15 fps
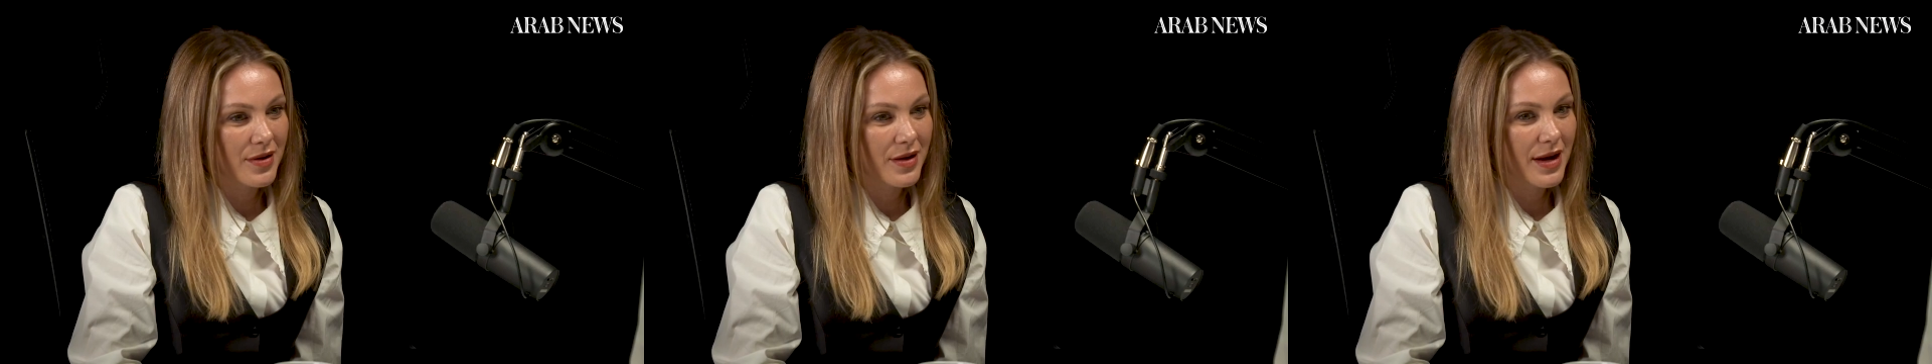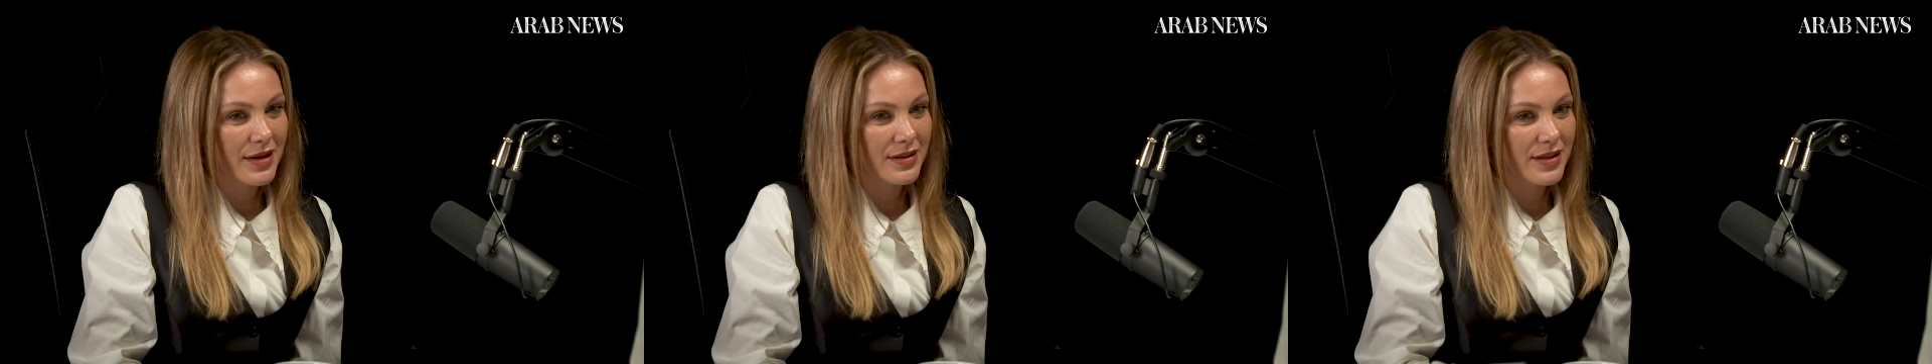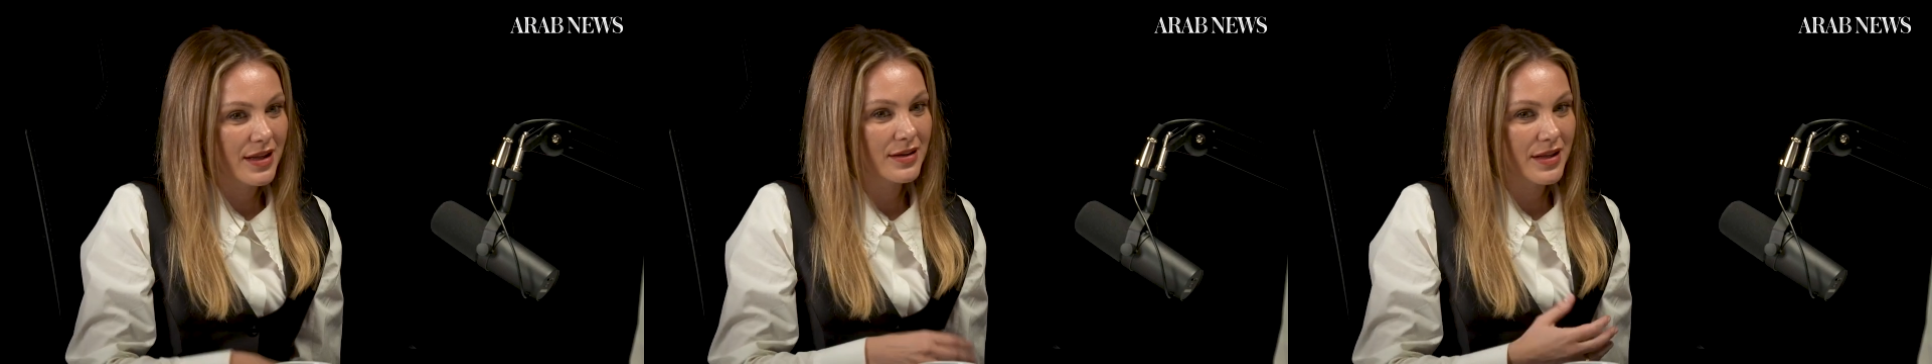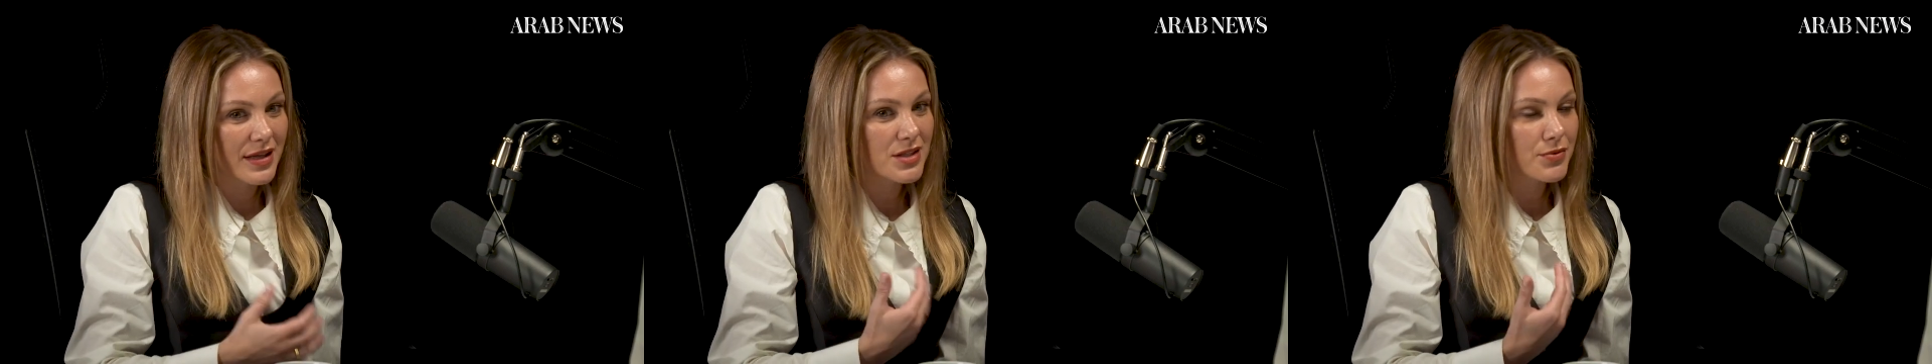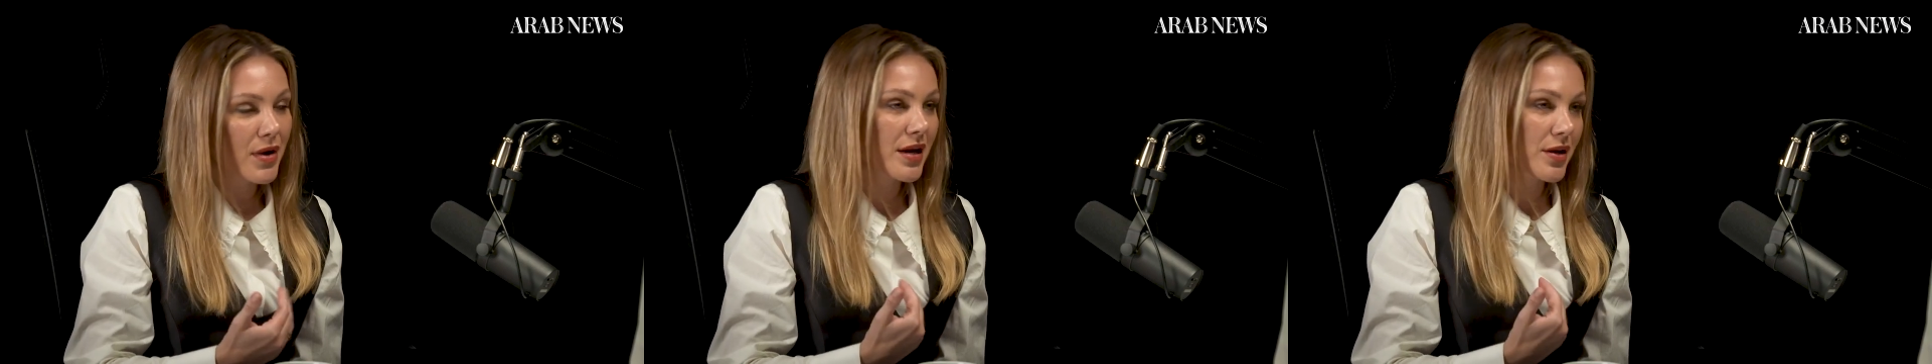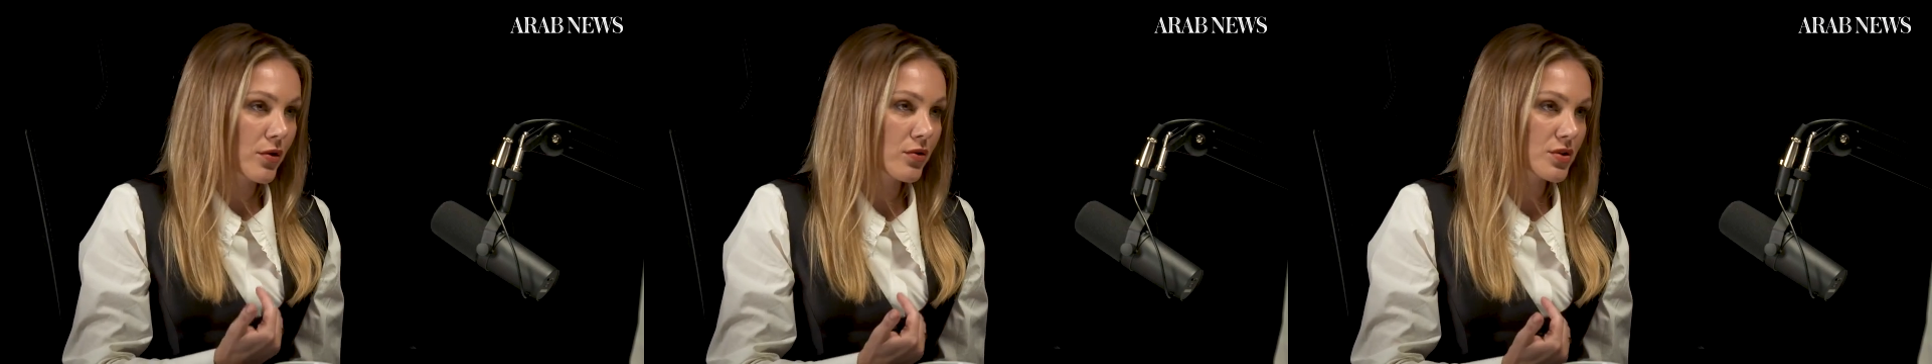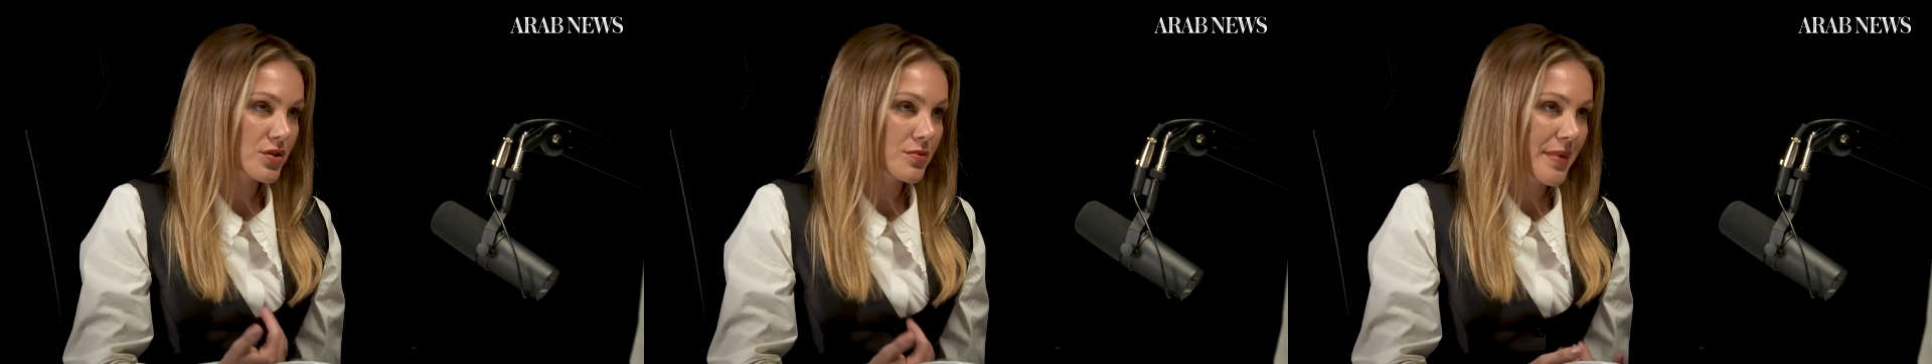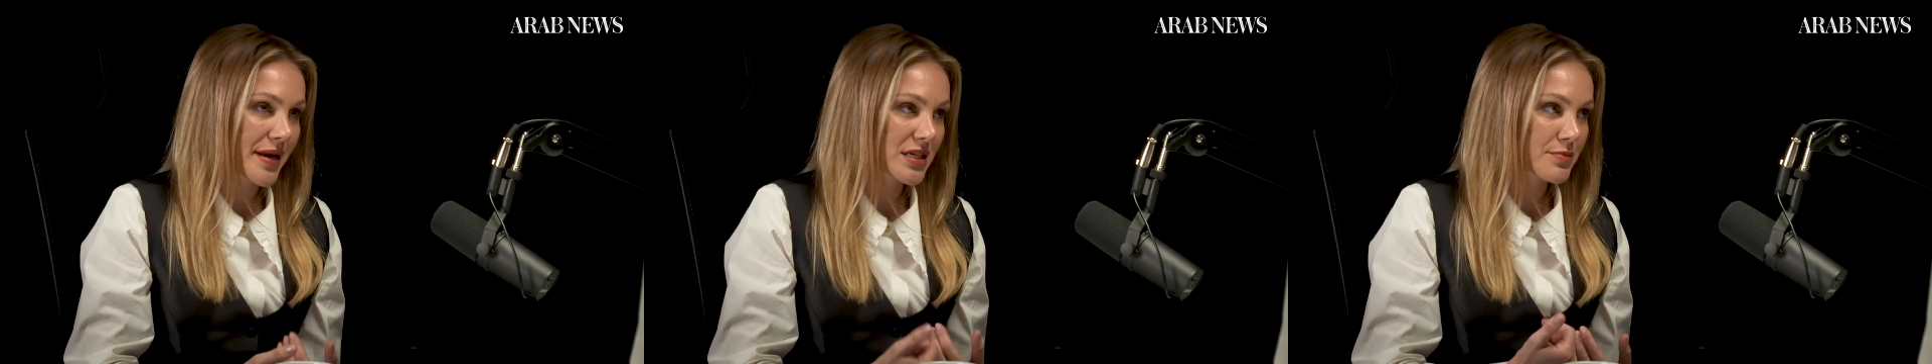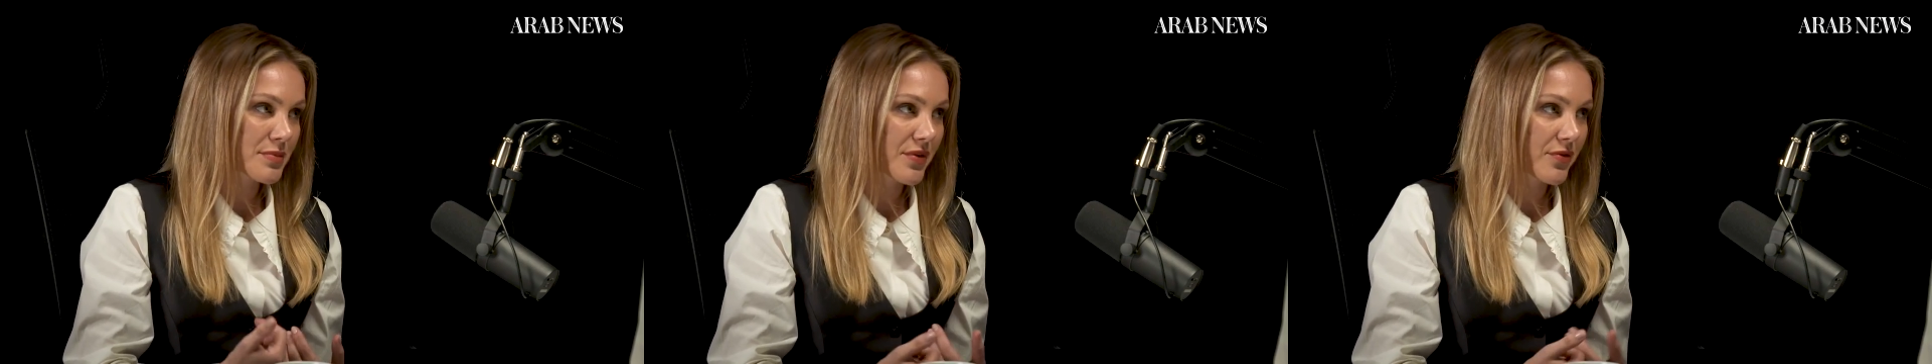and that's why it also makes me